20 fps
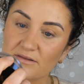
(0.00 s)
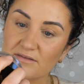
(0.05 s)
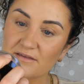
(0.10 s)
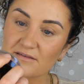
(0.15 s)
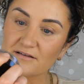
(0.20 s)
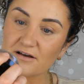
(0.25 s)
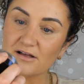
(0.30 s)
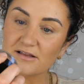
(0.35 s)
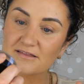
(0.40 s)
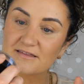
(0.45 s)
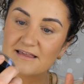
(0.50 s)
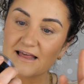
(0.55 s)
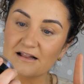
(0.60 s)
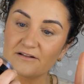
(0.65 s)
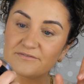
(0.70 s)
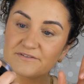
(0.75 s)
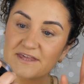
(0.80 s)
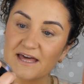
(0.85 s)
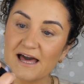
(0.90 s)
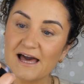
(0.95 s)
is this called?
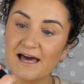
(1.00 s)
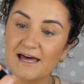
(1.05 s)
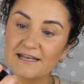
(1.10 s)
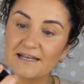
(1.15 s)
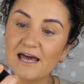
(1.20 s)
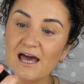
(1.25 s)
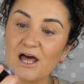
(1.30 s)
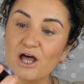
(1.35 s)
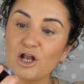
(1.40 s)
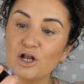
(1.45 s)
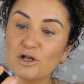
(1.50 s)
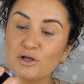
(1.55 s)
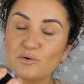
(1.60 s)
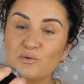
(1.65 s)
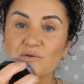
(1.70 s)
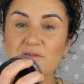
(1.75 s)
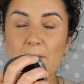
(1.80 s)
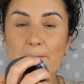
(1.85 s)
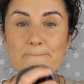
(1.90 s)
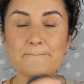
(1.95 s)
Self Tan
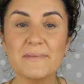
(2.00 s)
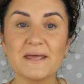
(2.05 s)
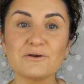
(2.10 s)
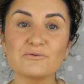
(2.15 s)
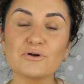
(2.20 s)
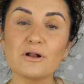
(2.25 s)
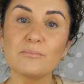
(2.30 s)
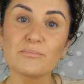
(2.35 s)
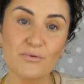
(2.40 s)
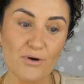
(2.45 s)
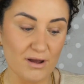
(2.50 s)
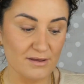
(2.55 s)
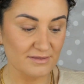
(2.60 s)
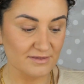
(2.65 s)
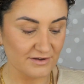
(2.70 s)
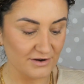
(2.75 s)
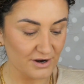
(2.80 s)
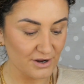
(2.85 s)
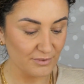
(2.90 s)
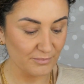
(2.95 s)
Loose Mineral
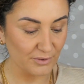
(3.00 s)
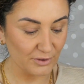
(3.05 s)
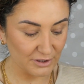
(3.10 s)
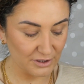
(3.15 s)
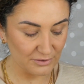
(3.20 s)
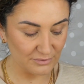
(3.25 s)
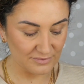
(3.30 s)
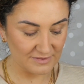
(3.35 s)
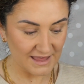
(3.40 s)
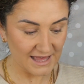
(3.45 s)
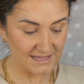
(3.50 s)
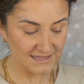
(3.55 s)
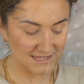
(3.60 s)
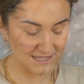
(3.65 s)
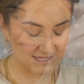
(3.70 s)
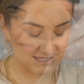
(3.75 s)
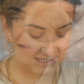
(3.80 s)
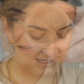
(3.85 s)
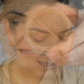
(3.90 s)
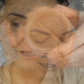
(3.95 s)
Bronzer. I'm going to use that,
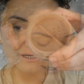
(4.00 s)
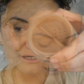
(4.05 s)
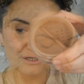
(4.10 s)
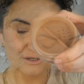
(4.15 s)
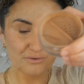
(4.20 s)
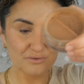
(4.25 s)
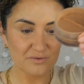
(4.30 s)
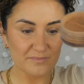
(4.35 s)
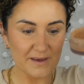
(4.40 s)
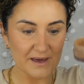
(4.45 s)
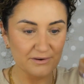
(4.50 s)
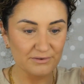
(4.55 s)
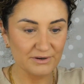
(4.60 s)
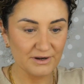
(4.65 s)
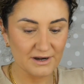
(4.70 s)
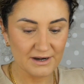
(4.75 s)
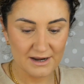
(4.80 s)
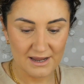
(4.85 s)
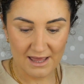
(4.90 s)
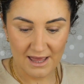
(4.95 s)
basically a loose
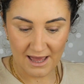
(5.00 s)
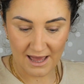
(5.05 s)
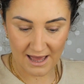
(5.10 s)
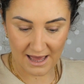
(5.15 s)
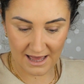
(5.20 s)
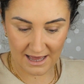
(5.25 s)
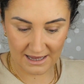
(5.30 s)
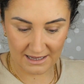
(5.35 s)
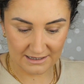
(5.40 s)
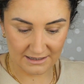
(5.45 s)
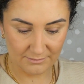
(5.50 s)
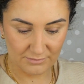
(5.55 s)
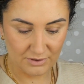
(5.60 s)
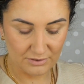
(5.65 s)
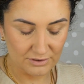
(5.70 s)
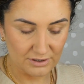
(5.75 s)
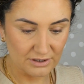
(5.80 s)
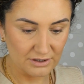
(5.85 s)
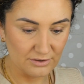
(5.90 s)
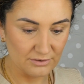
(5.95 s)
powder, and I'm
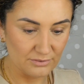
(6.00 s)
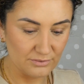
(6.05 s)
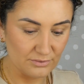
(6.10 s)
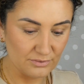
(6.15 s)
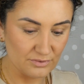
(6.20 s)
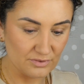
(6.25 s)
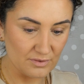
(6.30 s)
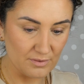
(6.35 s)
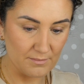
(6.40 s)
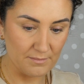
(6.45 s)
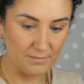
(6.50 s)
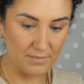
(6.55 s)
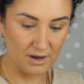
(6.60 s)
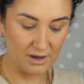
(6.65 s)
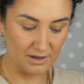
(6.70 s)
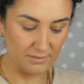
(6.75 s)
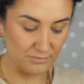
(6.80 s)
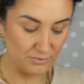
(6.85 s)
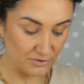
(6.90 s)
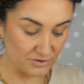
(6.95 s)
going to use
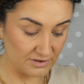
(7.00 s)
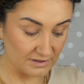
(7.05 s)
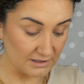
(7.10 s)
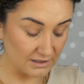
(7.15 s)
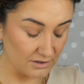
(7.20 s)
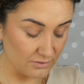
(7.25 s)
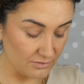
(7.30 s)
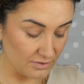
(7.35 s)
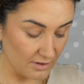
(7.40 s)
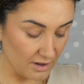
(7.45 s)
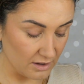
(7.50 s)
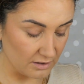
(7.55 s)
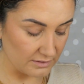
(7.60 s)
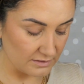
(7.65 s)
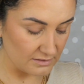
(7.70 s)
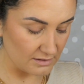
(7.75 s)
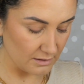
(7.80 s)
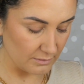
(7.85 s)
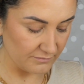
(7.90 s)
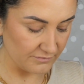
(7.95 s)
my brush that I use all the
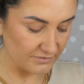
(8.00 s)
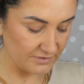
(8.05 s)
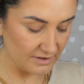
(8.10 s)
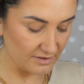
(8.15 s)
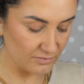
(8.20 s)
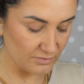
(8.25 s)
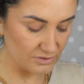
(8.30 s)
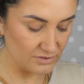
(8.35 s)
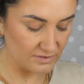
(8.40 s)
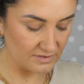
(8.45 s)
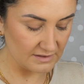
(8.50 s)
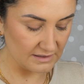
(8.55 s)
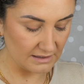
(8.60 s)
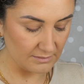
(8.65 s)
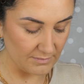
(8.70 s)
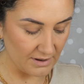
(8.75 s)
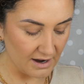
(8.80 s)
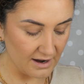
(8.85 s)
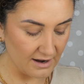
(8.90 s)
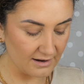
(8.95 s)
time for this, which is the
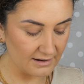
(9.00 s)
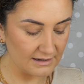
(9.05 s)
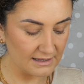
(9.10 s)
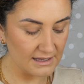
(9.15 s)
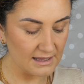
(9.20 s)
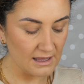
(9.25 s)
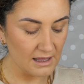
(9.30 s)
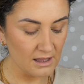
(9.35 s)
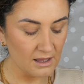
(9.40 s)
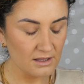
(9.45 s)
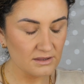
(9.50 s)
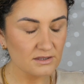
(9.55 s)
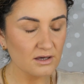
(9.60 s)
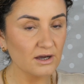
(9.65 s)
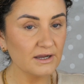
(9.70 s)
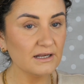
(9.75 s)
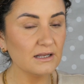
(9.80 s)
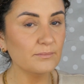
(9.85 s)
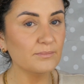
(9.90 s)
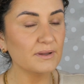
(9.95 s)
Nima Harley.
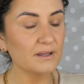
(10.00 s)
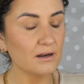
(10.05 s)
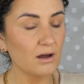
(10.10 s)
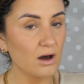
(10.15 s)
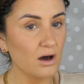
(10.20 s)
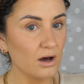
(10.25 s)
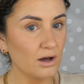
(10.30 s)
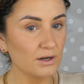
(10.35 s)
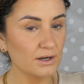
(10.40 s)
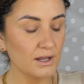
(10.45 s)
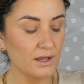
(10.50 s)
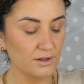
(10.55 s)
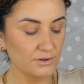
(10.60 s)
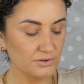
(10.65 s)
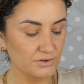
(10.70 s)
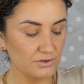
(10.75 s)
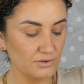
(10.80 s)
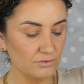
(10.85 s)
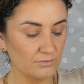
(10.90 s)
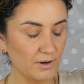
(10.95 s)
Tiny bit on
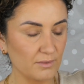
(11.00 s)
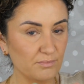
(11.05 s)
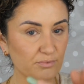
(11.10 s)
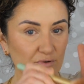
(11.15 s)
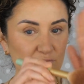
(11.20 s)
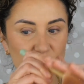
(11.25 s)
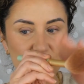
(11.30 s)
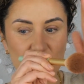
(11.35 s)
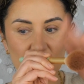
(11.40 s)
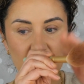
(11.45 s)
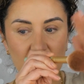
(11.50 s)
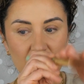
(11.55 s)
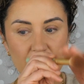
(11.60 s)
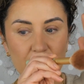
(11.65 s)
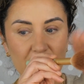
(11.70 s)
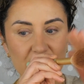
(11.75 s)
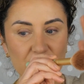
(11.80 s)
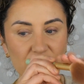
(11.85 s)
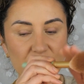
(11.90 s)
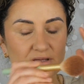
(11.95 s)
to my brush,
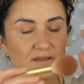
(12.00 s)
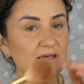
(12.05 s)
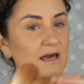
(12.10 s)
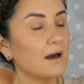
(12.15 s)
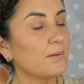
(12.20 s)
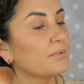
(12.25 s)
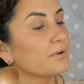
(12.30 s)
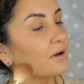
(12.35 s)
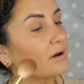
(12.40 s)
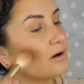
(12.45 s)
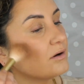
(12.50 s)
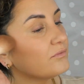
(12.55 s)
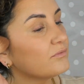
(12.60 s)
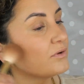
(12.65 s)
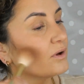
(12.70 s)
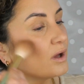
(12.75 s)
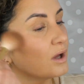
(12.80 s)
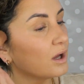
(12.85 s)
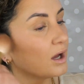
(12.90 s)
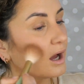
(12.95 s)
make sure you tap it off,
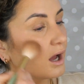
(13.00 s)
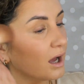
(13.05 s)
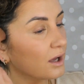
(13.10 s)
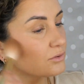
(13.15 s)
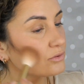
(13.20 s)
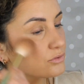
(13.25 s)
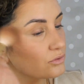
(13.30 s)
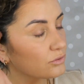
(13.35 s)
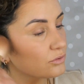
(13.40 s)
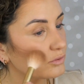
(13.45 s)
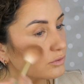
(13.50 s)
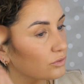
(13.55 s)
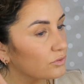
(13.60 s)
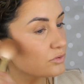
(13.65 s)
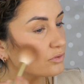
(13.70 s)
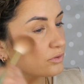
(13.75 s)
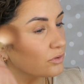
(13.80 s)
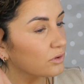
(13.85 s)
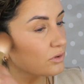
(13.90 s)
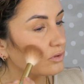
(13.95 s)
and
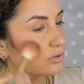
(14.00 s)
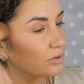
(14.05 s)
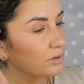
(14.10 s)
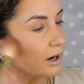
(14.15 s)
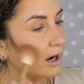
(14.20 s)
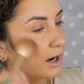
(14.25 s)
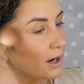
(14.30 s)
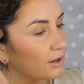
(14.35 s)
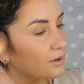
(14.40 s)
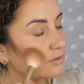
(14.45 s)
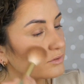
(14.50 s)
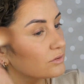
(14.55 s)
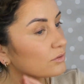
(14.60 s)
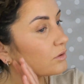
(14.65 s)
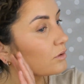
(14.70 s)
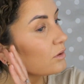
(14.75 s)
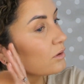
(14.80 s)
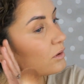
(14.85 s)
just start